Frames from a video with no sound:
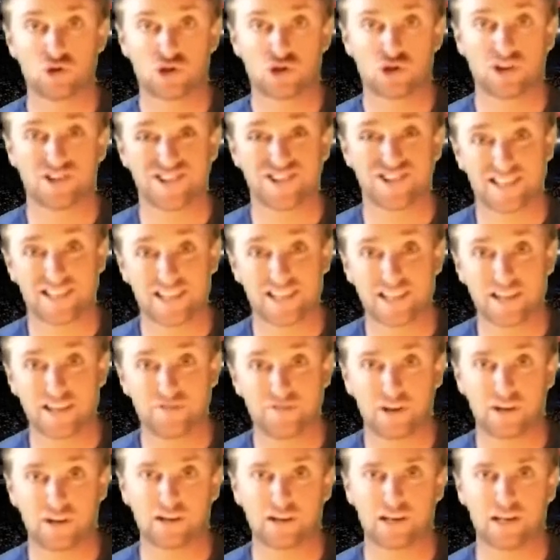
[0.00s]
chances
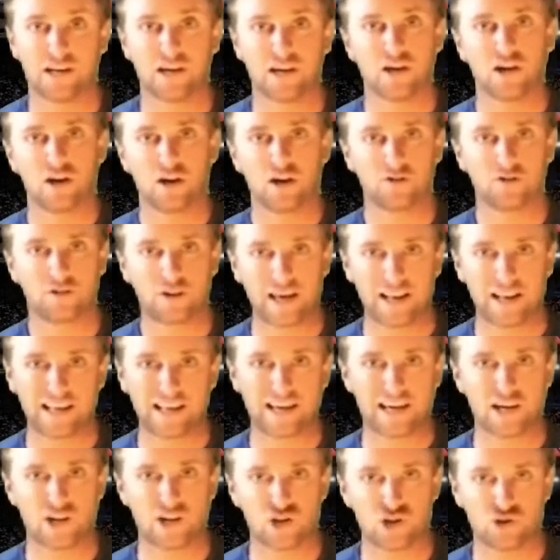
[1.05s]
significantly of getting
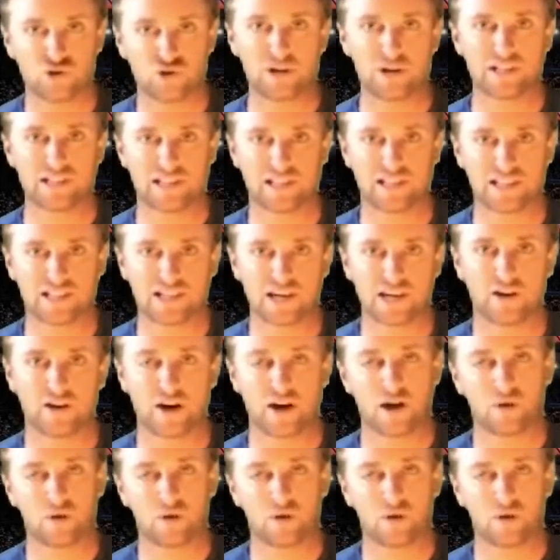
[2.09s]
injuries in this area.